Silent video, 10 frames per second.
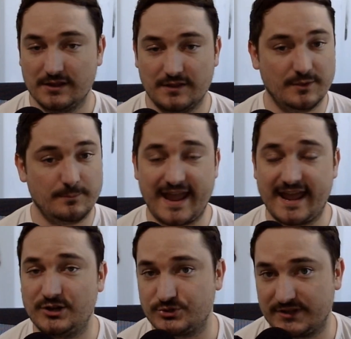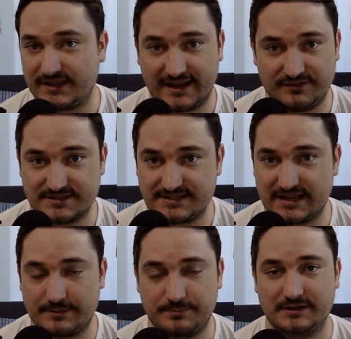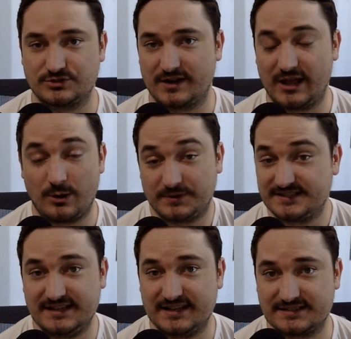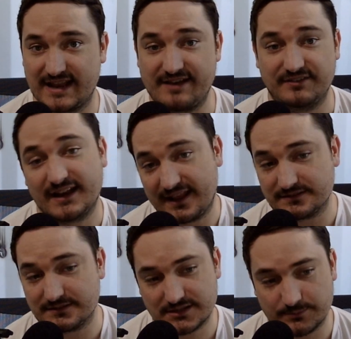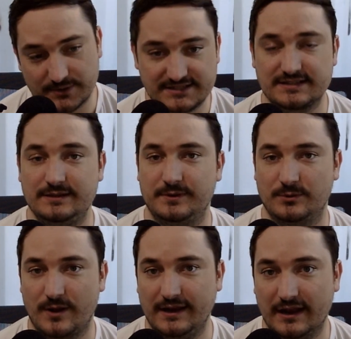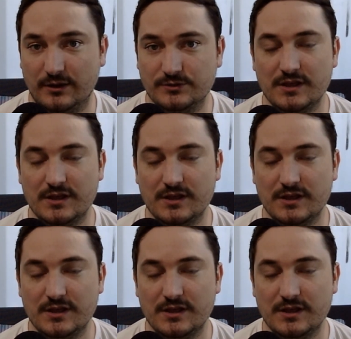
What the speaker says: The manager can't even step in and try to help because he doesn't have it, and somebody's sleeping right now.